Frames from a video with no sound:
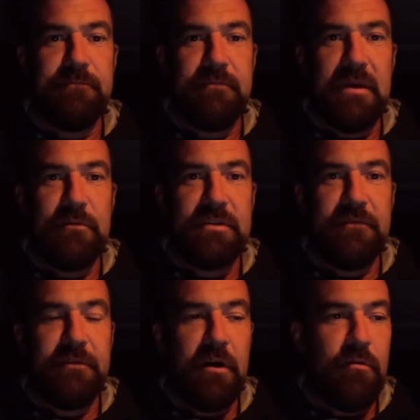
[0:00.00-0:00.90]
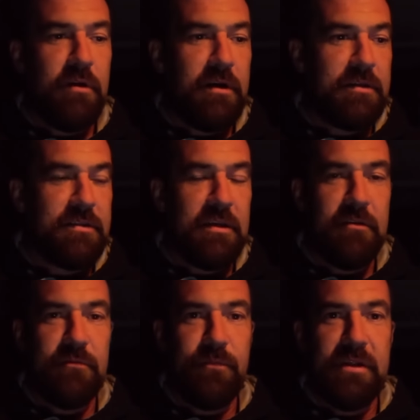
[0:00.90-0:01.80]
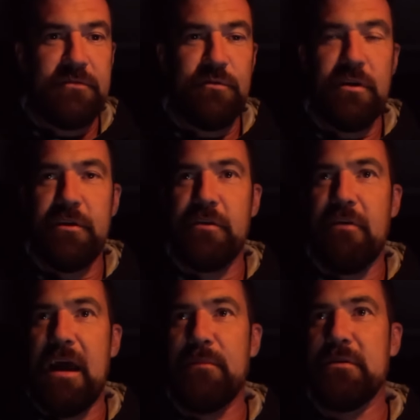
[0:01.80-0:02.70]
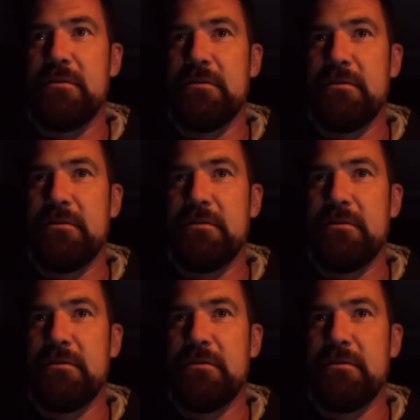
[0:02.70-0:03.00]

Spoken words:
And that was it for the whole night. So blitz through a load of crab, and